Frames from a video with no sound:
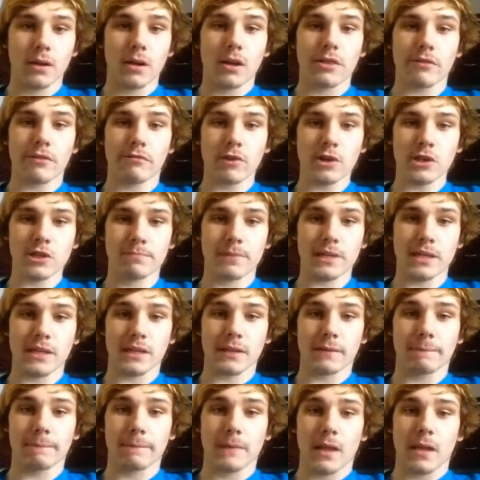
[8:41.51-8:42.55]
The first
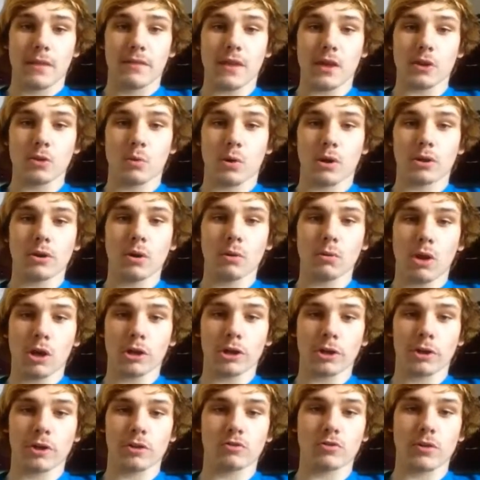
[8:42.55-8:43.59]
being that you are no longer
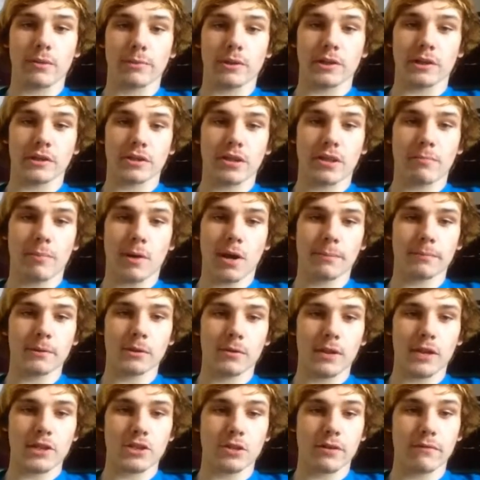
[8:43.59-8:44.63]
contributing to the
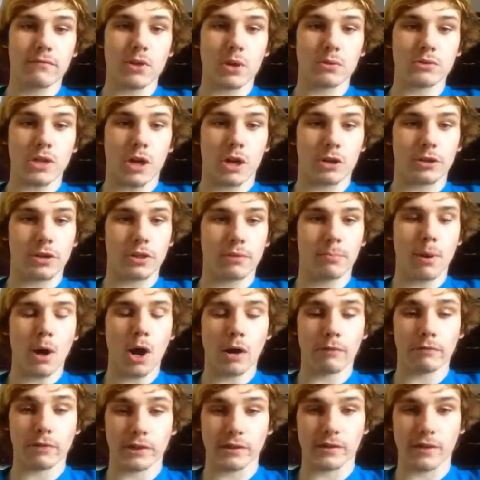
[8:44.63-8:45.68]
population of those under the
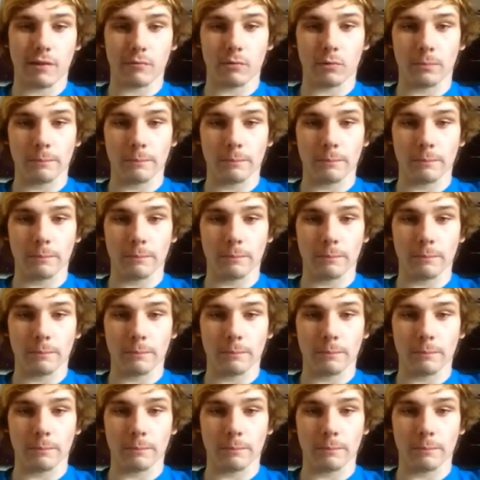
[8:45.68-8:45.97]
poverty level.